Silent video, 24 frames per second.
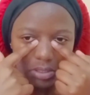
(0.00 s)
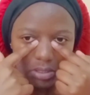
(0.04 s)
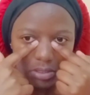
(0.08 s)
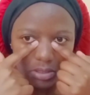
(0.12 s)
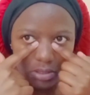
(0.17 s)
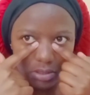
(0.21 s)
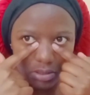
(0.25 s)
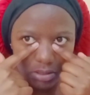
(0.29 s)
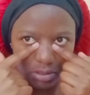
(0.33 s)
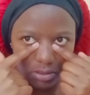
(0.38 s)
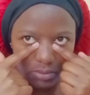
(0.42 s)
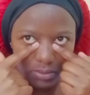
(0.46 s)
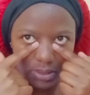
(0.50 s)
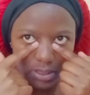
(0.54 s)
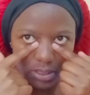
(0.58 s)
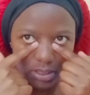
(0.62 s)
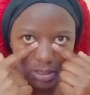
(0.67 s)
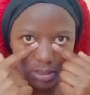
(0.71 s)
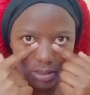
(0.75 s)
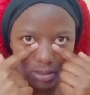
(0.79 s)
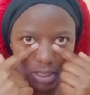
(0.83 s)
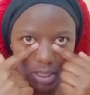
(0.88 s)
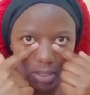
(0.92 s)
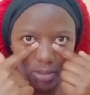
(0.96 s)
Oh my
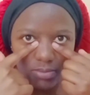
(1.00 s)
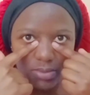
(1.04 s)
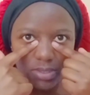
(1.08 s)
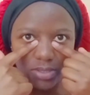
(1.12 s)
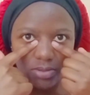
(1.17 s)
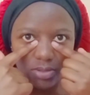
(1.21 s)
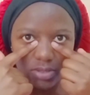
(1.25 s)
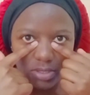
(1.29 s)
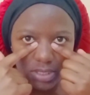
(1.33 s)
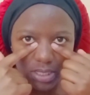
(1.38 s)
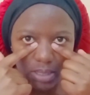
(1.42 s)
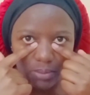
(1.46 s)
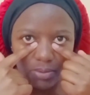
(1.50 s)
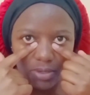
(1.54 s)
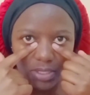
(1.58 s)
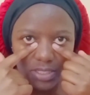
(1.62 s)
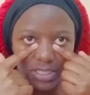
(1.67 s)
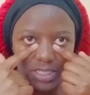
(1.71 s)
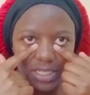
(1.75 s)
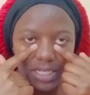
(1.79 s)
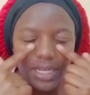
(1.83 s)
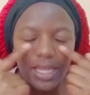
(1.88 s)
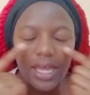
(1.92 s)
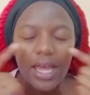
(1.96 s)
god, I'll be so
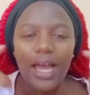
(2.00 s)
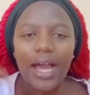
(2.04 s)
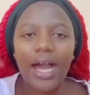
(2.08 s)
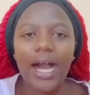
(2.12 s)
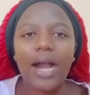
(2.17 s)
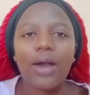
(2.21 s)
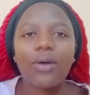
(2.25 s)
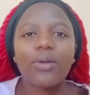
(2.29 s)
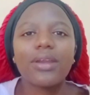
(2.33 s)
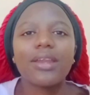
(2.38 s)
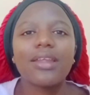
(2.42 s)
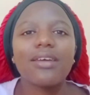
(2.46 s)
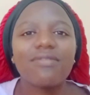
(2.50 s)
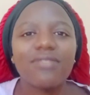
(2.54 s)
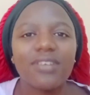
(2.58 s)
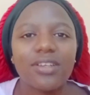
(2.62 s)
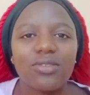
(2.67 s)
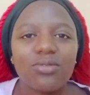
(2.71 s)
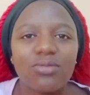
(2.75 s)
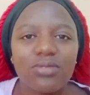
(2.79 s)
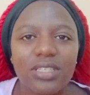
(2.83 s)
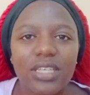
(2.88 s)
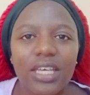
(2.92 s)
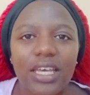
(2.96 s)
disappointed. I'll never
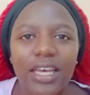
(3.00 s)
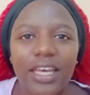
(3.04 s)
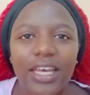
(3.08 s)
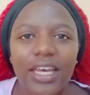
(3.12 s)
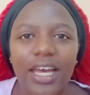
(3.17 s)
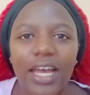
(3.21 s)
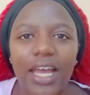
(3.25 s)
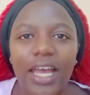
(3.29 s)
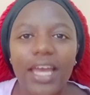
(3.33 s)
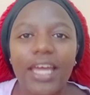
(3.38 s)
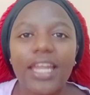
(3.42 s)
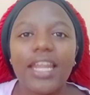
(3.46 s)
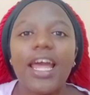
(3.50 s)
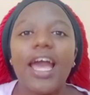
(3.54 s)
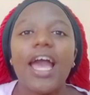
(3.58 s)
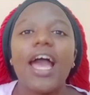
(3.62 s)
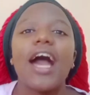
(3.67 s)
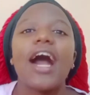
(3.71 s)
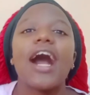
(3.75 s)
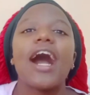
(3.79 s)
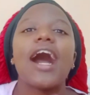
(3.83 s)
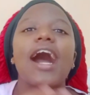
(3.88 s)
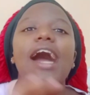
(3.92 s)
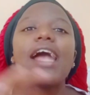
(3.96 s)
do skincare again
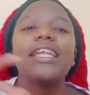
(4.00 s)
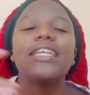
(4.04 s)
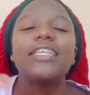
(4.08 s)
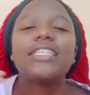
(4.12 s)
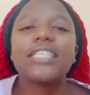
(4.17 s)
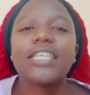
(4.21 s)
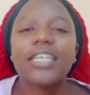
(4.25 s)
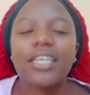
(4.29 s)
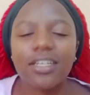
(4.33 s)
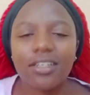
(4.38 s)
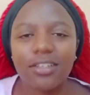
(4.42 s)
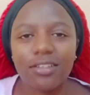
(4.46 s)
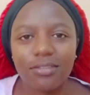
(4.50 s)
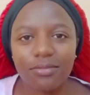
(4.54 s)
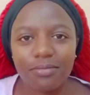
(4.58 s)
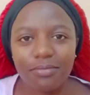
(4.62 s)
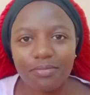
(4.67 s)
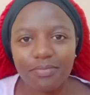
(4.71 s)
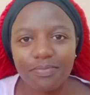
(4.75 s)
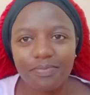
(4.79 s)
until